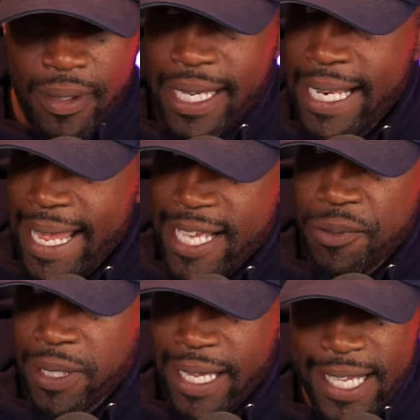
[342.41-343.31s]
It is
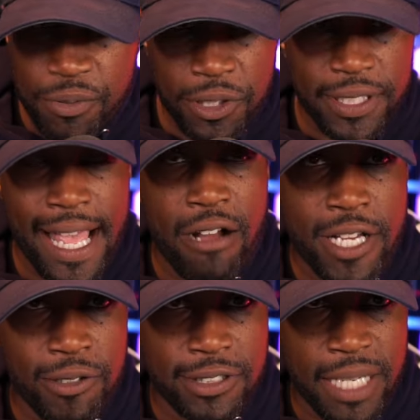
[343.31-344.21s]
what it is. We'll see how
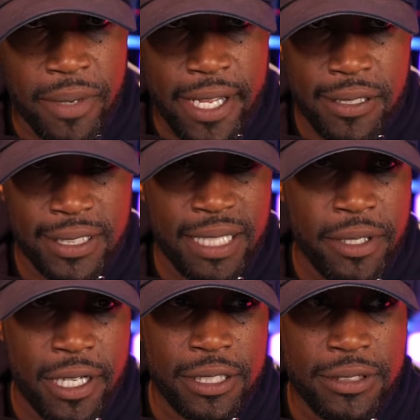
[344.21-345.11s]
Coach Zimmer uses him in
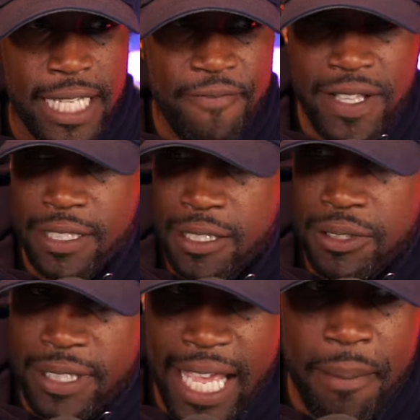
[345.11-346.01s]
our new defense, in our new
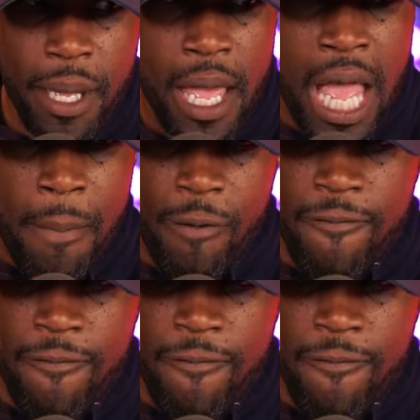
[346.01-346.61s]
scheme. But